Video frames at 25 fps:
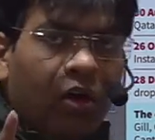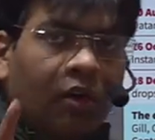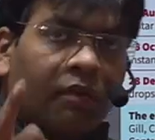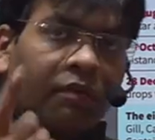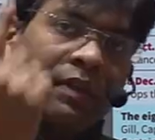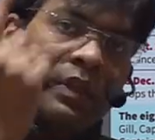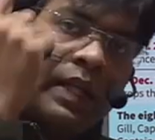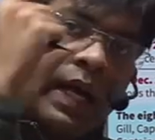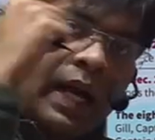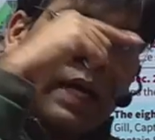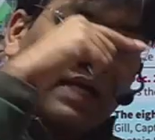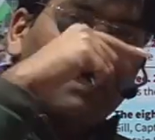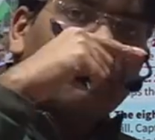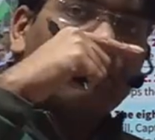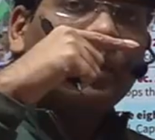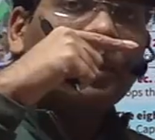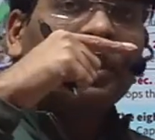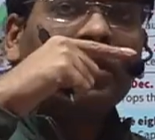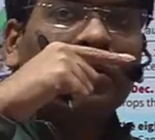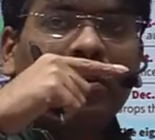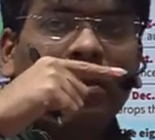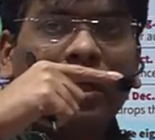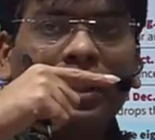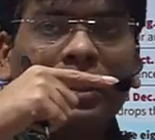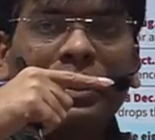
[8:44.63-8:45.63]
of that
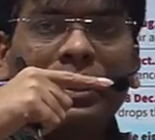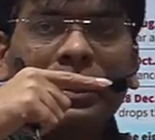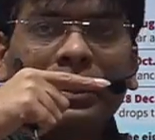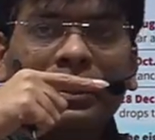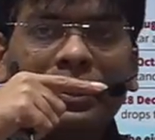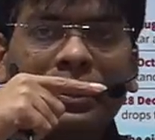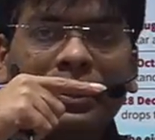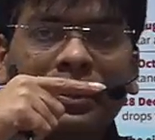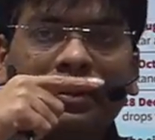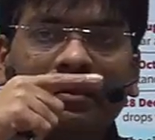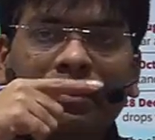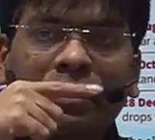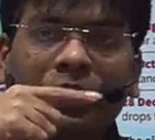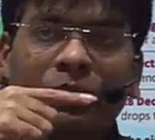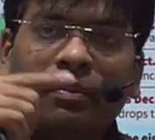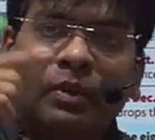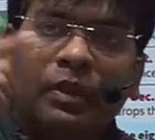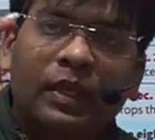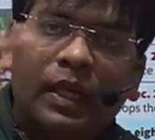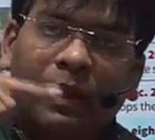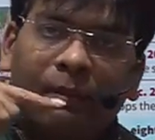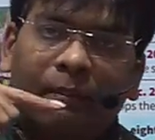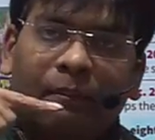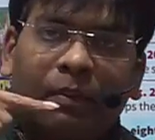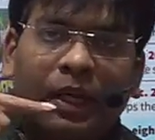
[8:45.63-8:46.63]
particular country will be
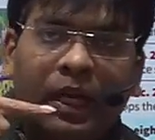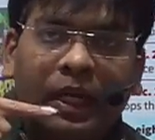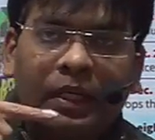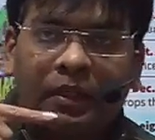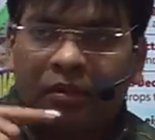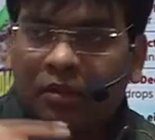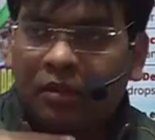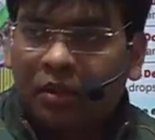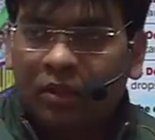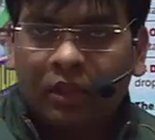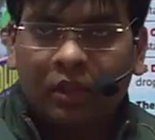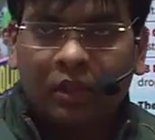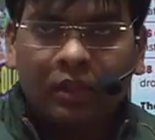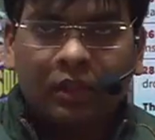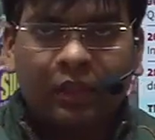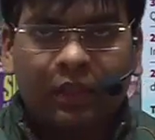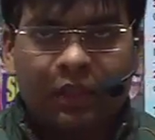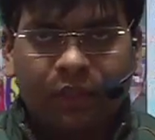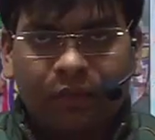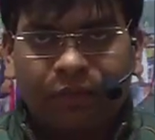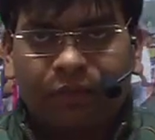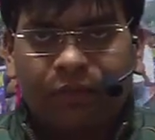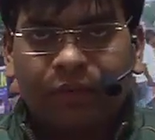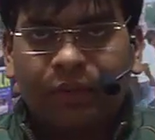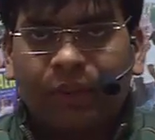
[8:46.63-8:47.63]
applied, not
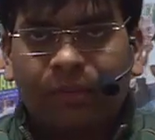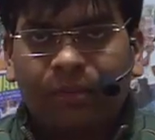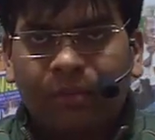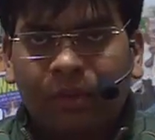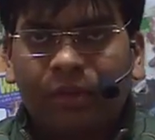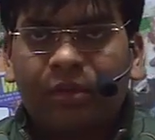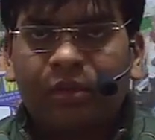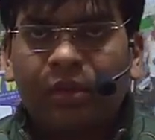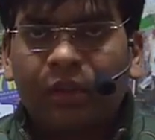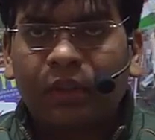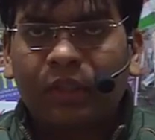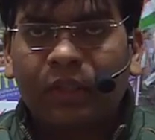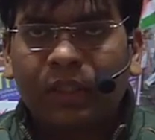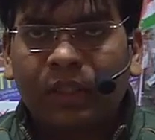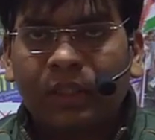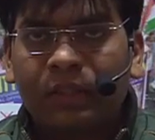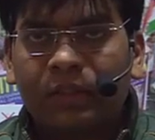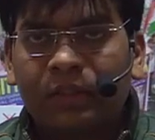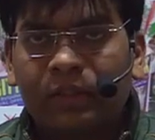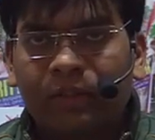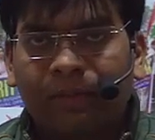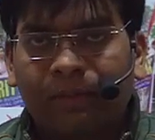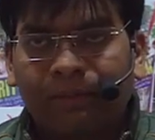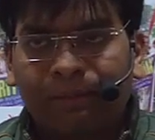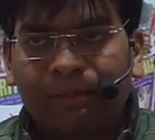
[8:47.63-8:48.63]
if the person
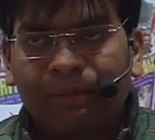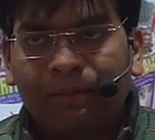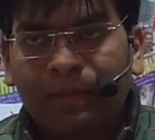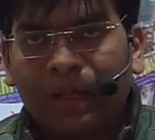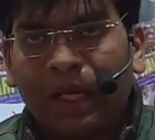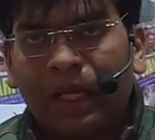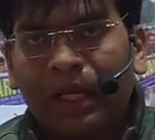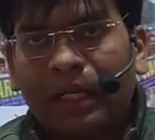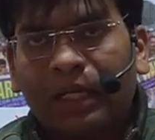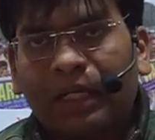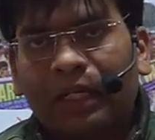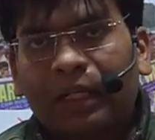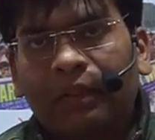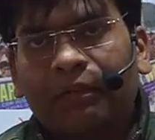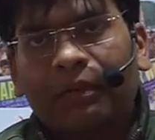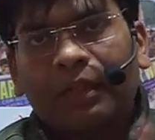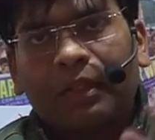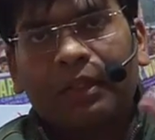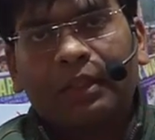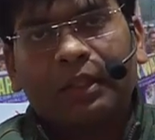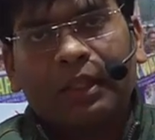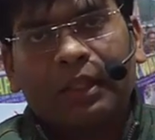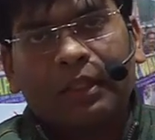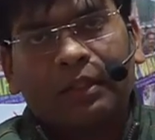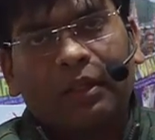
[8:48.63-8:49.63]
is
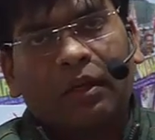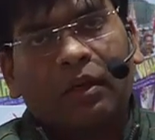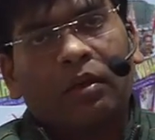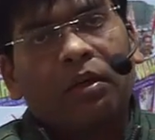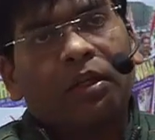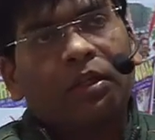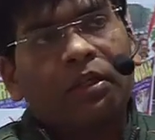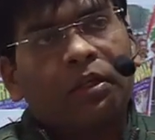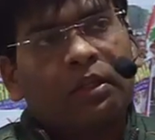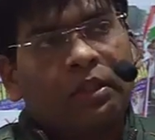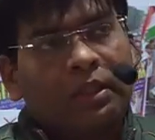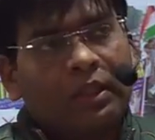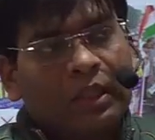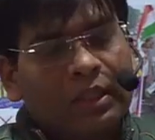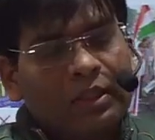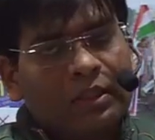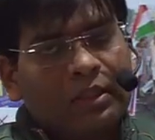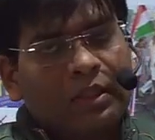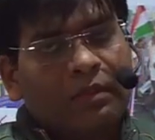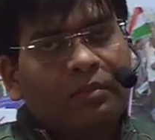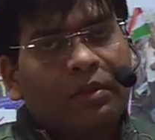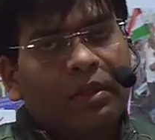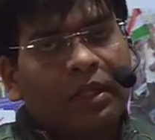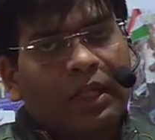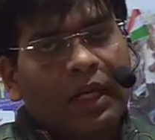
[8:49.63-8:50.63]
convicted or done
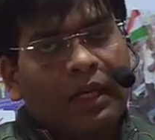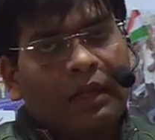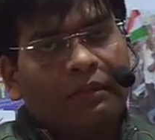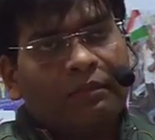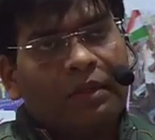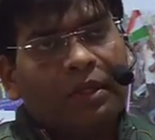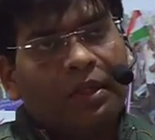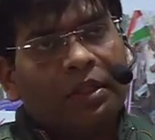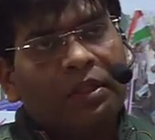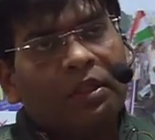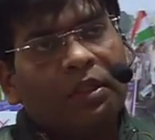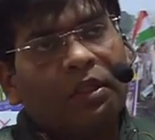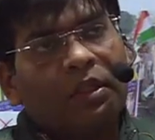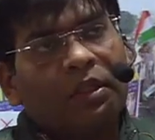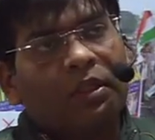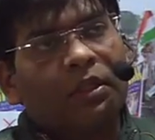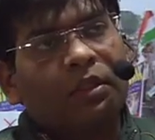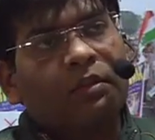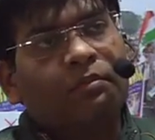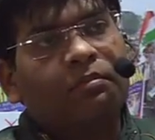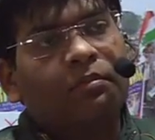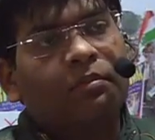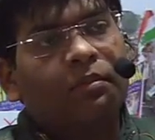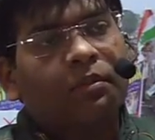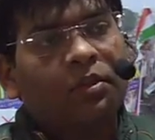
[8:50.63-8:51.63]
some crime in the
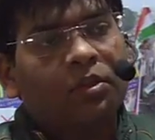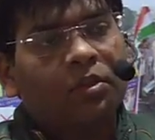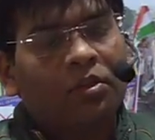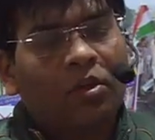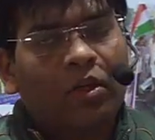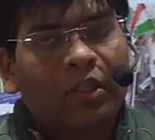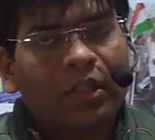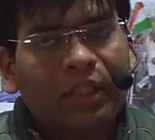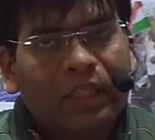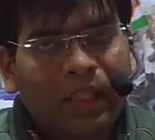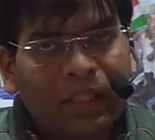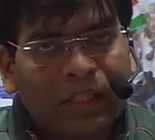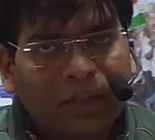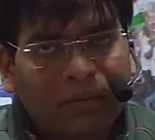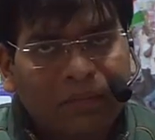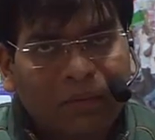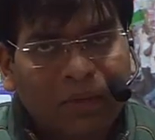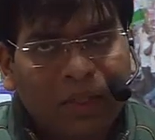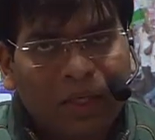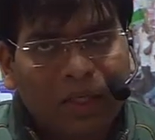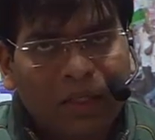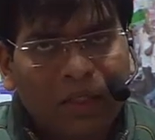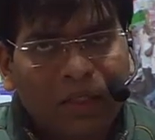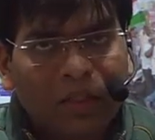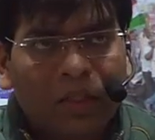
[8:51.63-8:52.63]
Saudi
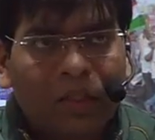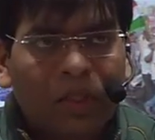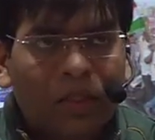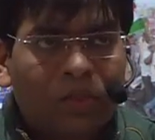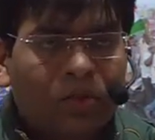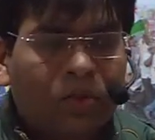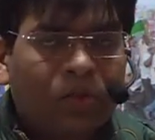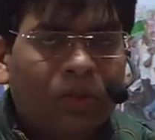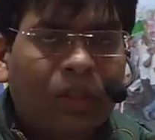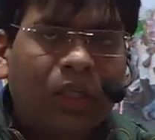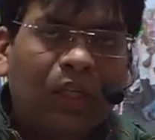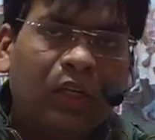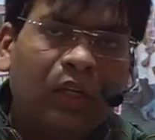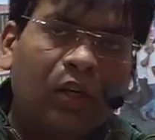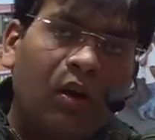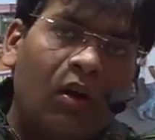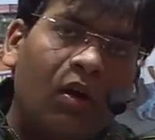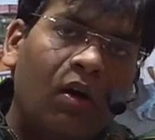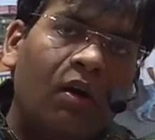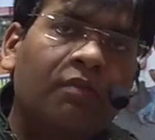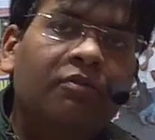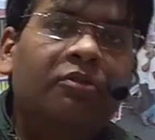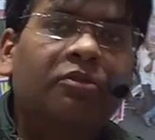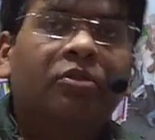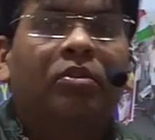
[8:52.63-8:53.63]
Arabia, so the
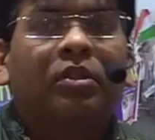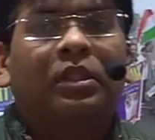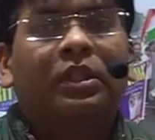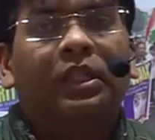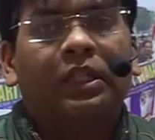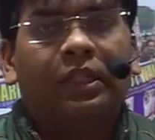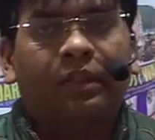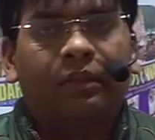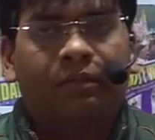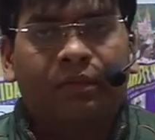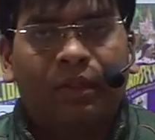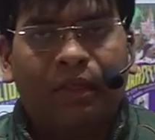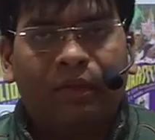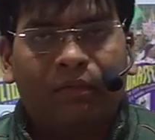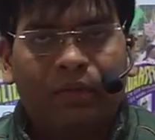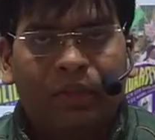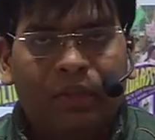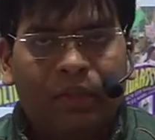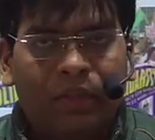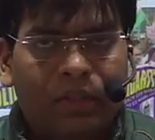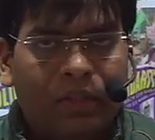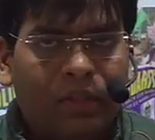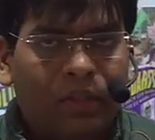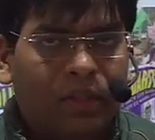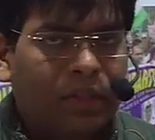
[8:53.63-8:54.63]
law of Saudi Arabia
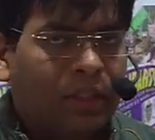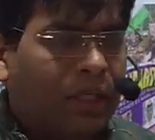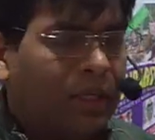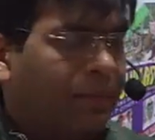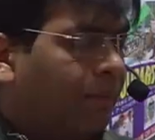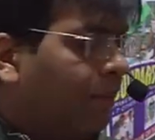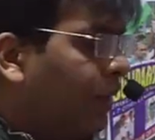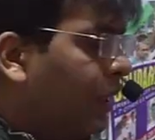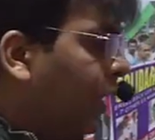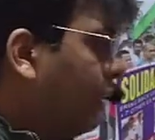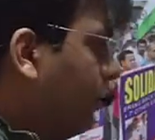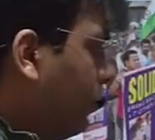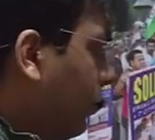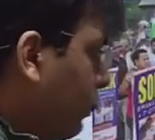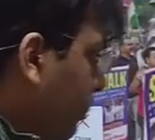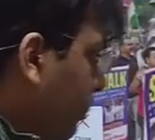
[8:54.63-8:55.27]
will apply